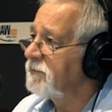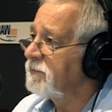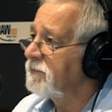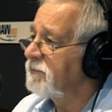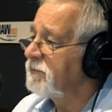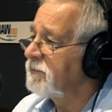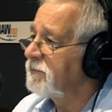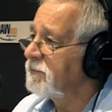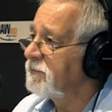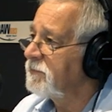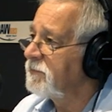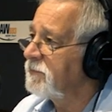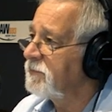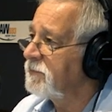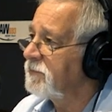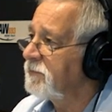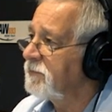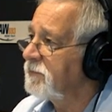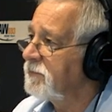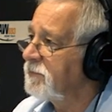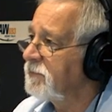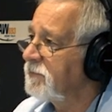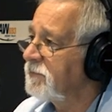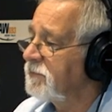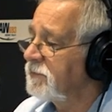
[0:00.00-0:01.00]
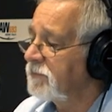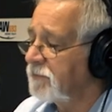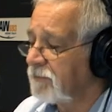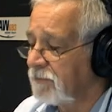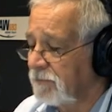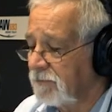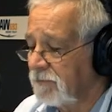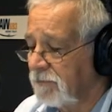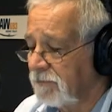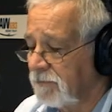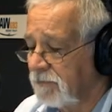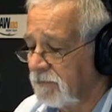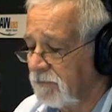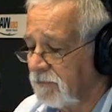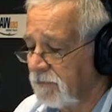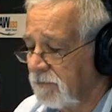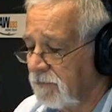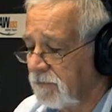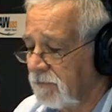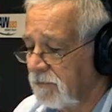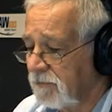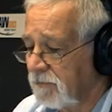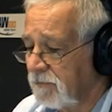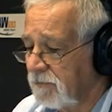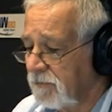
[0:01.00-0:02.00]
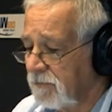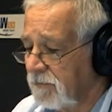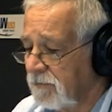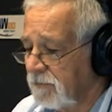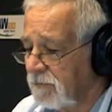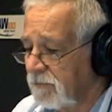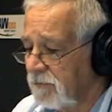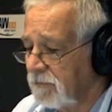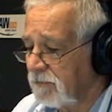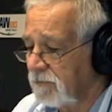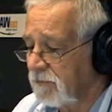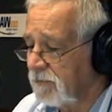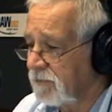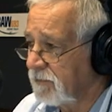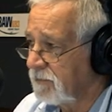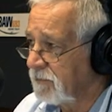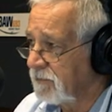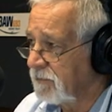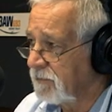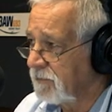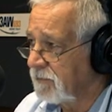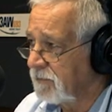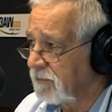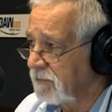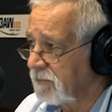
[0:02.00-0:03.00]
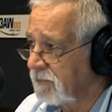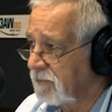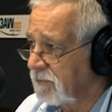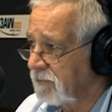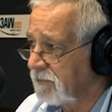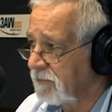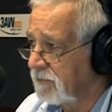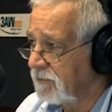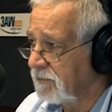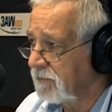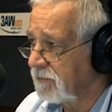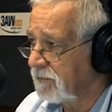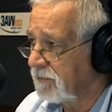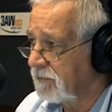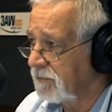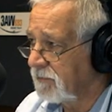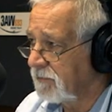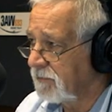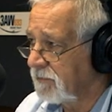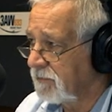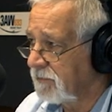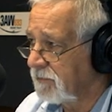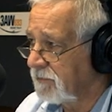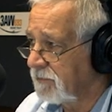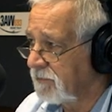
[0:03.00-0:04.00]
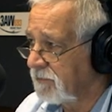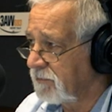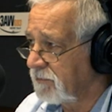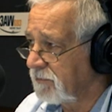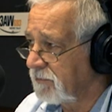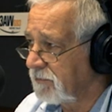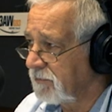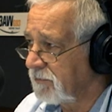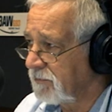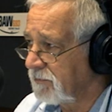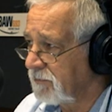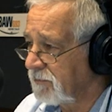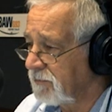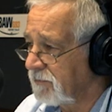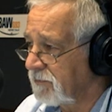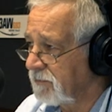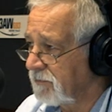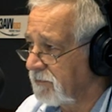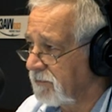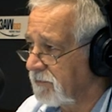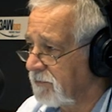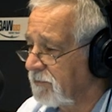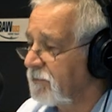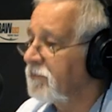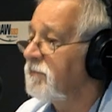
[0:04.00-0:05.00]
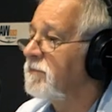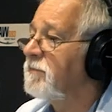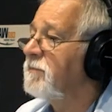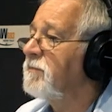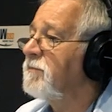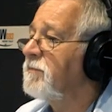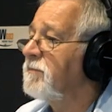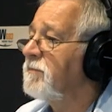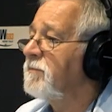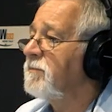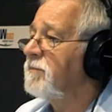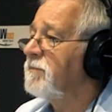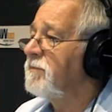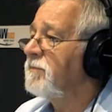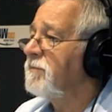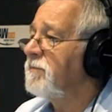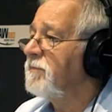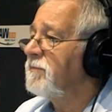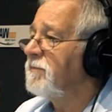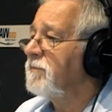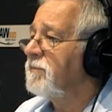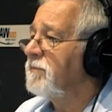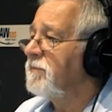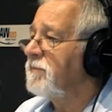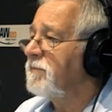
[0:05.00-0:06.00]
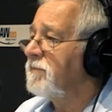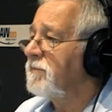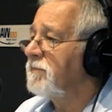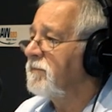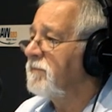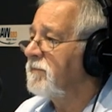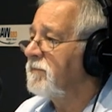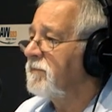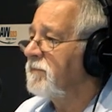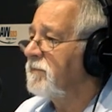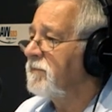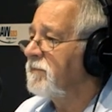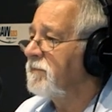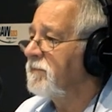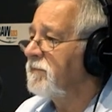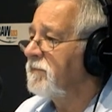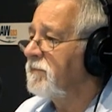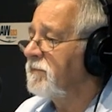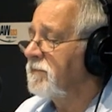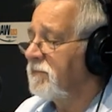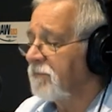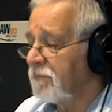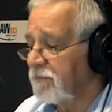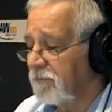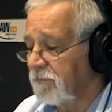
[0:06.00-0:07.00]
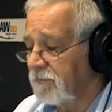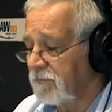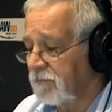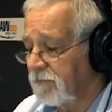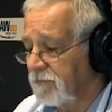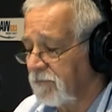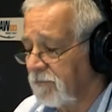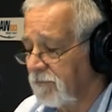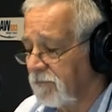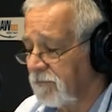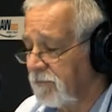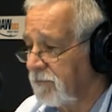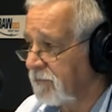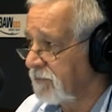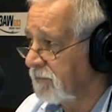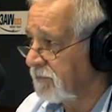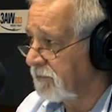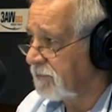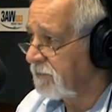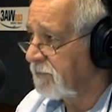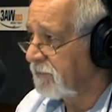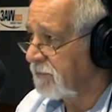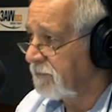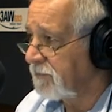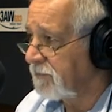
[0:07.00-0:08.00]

[no speech]